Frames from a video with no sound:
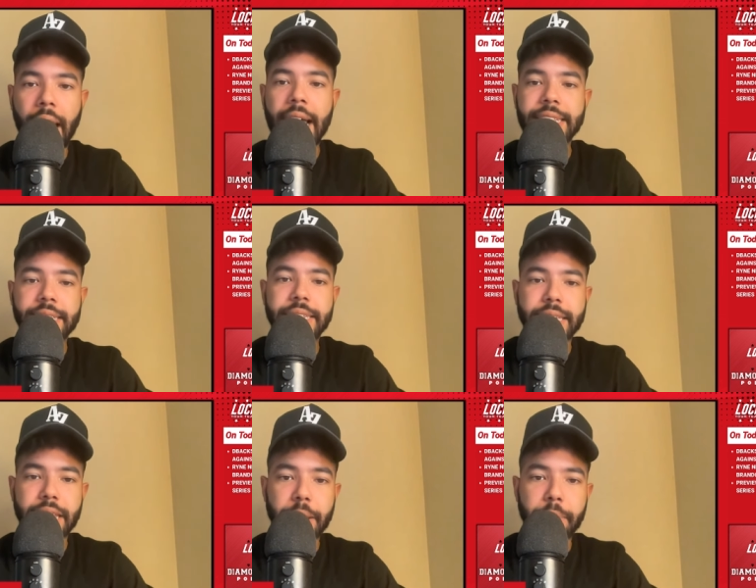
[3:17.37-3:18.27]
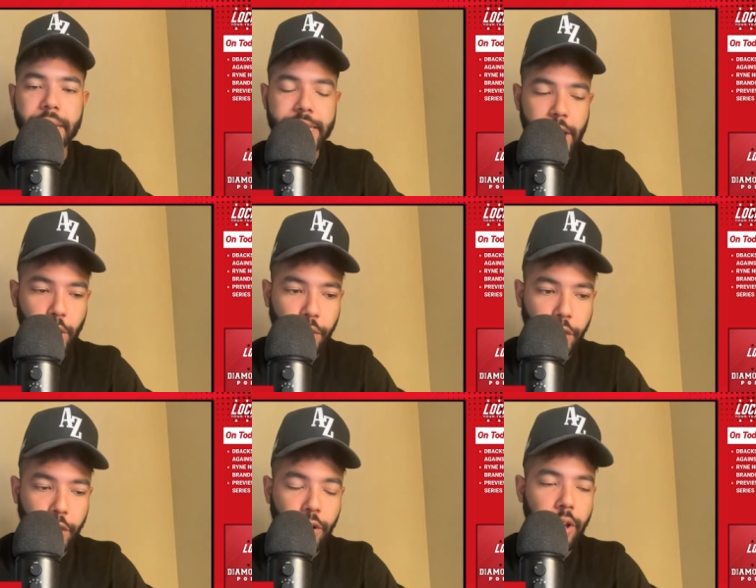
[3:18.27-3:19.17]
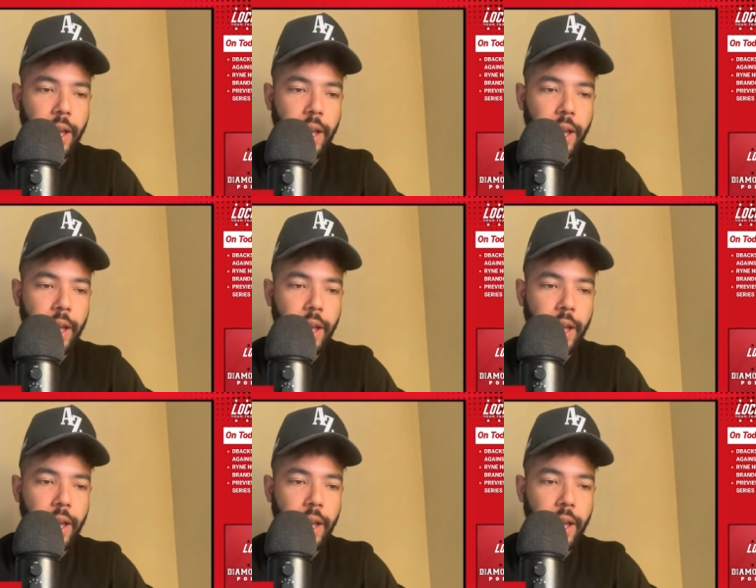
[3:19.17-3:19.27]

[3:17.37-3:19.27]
as this team gets healthier.